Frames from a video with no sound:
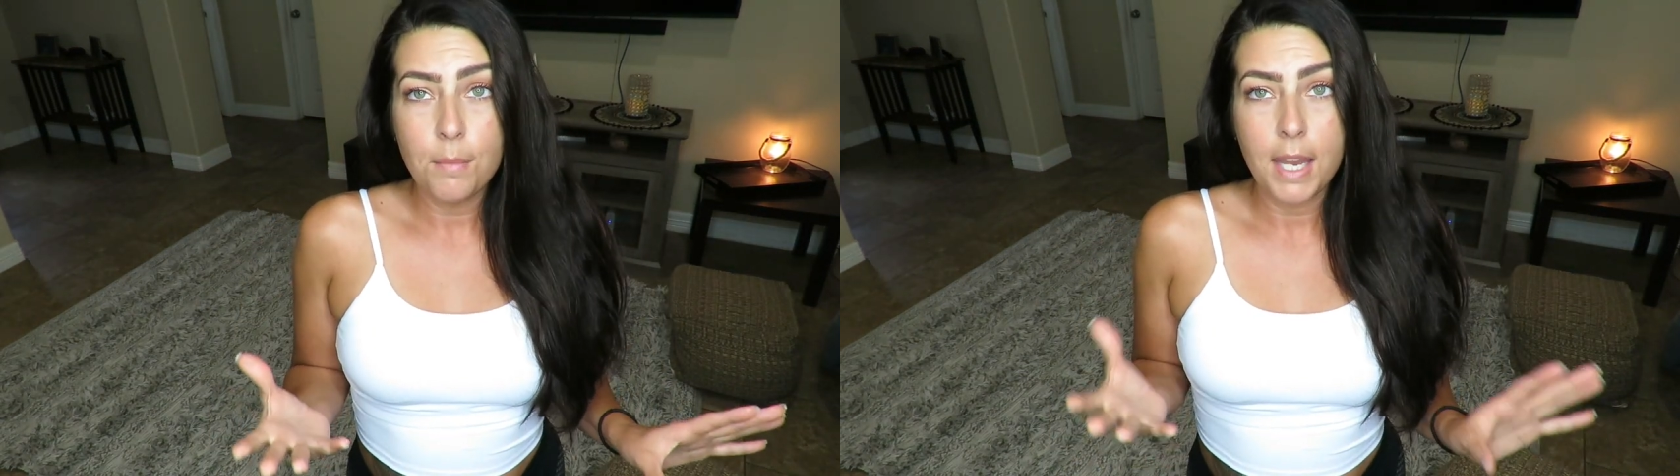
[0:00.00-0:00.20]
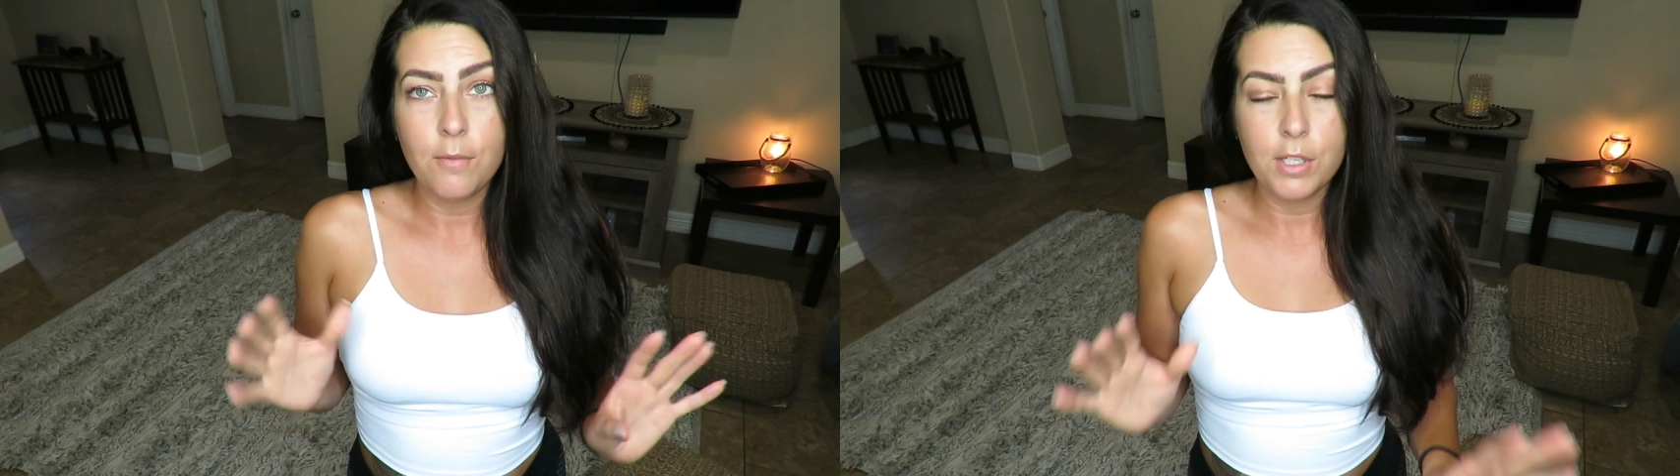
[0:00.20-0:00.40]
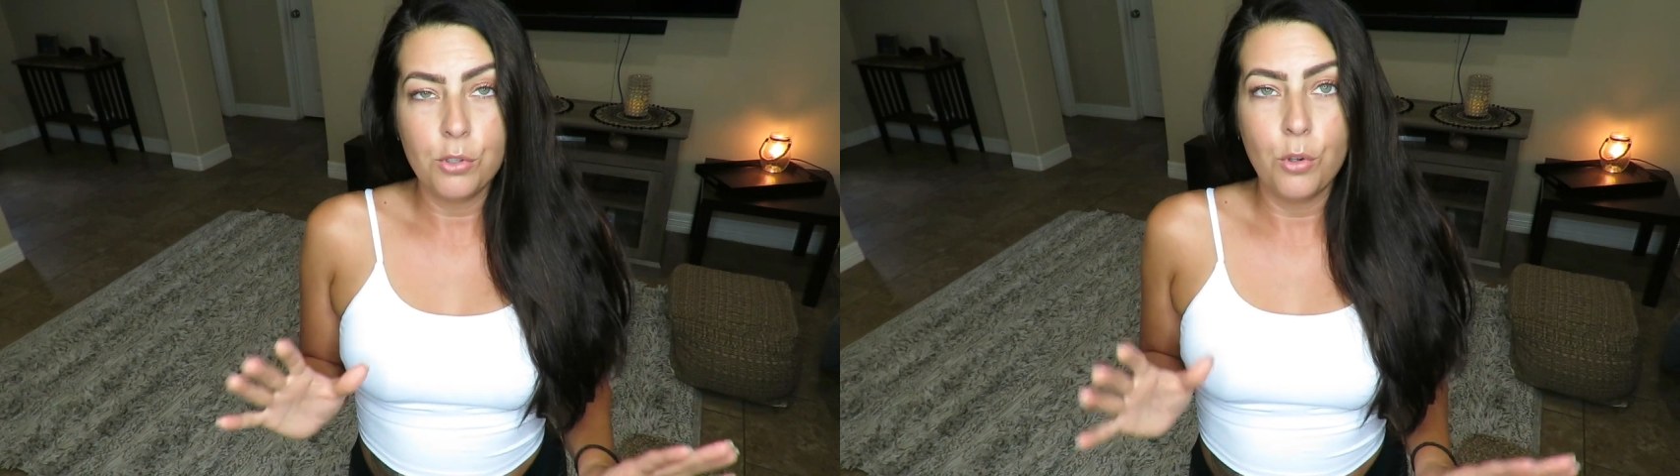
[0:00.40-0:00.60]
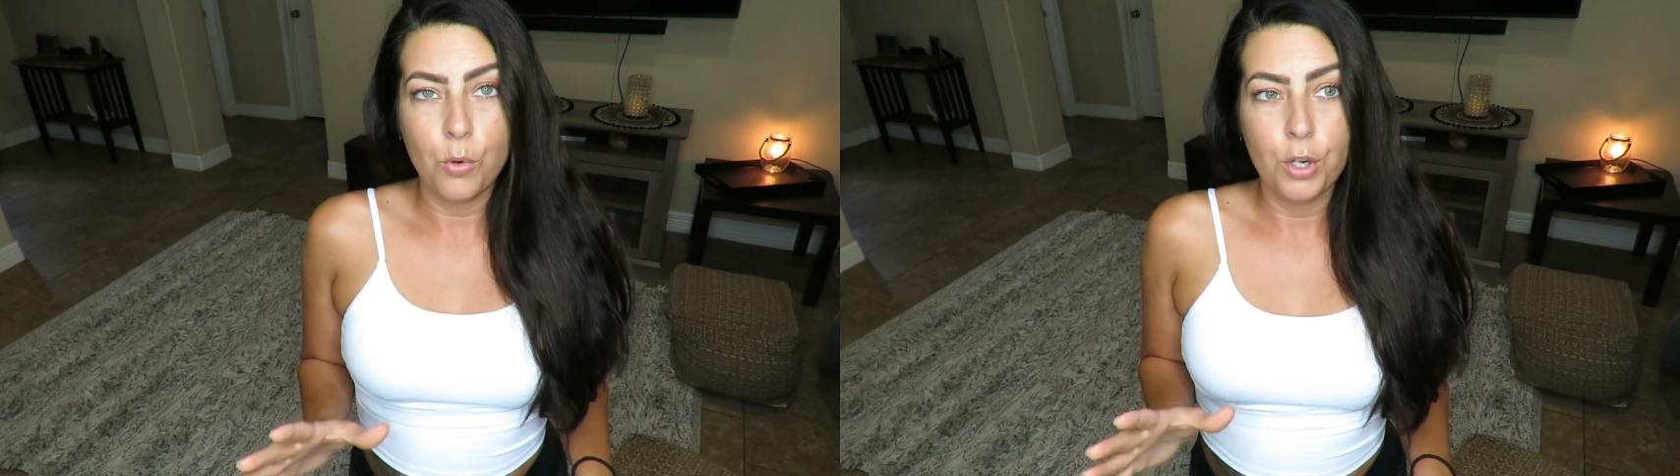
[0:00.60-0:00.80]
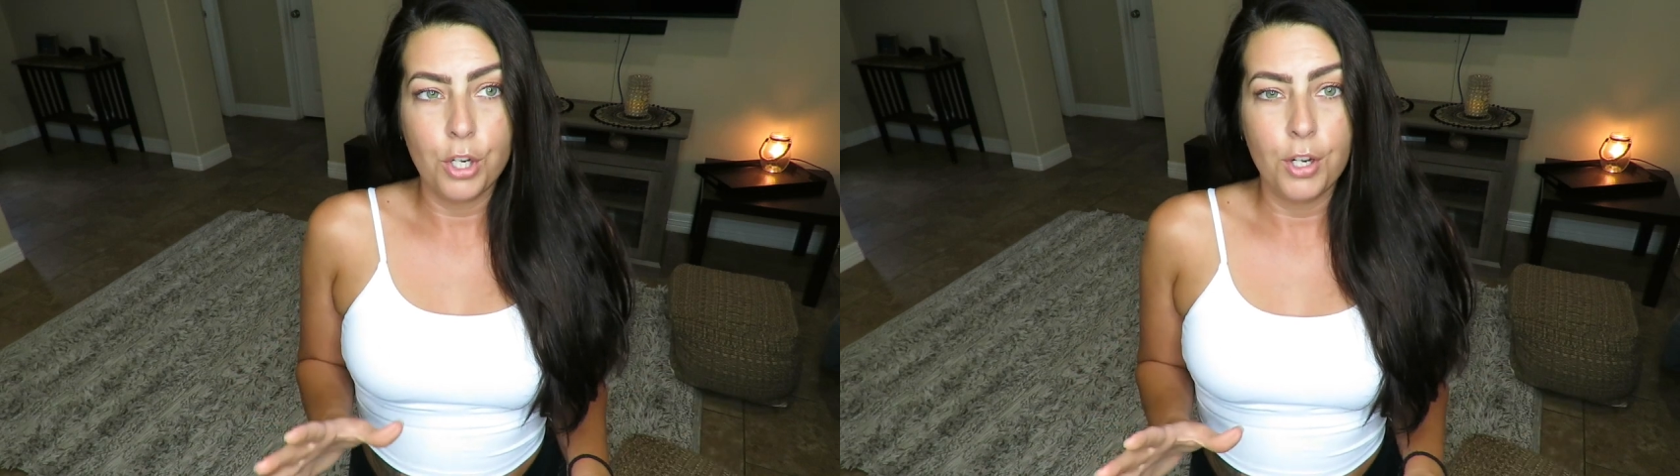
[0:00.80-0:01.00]
my original
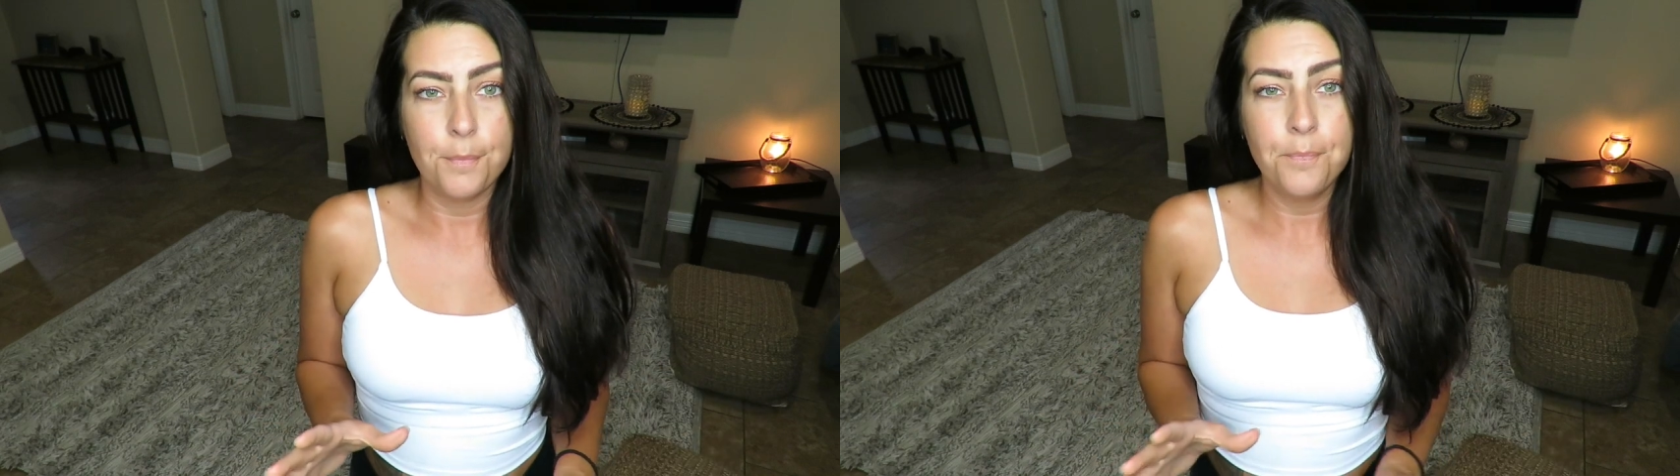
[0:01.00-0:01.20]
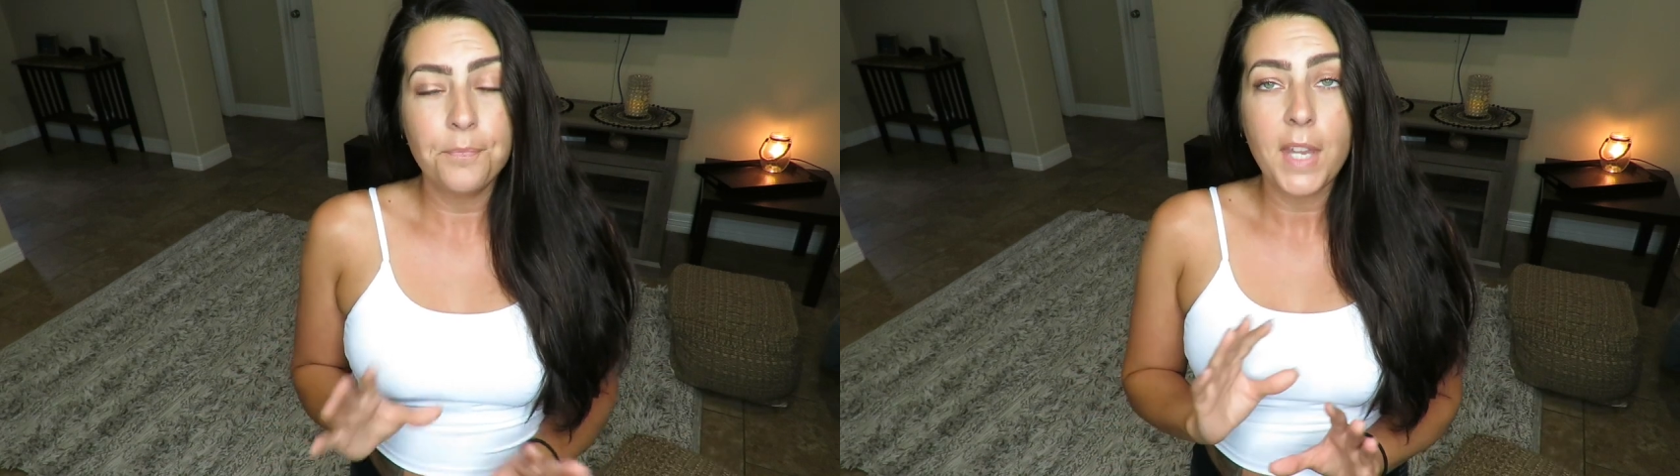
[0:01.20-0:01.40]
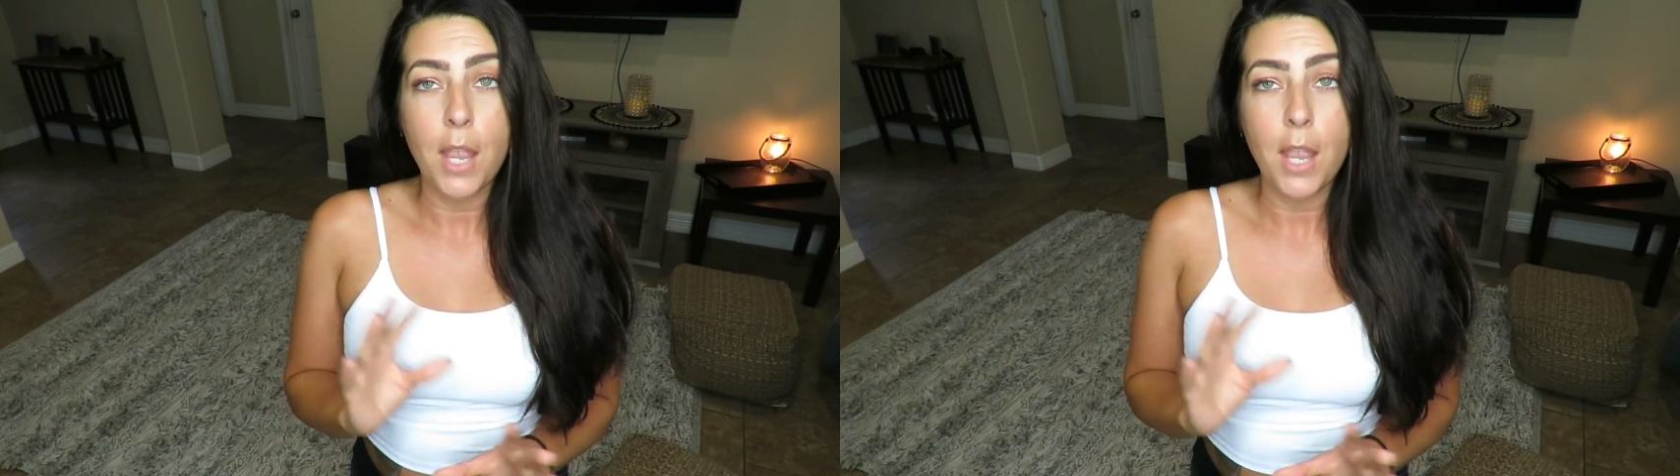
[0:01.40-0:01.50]
order,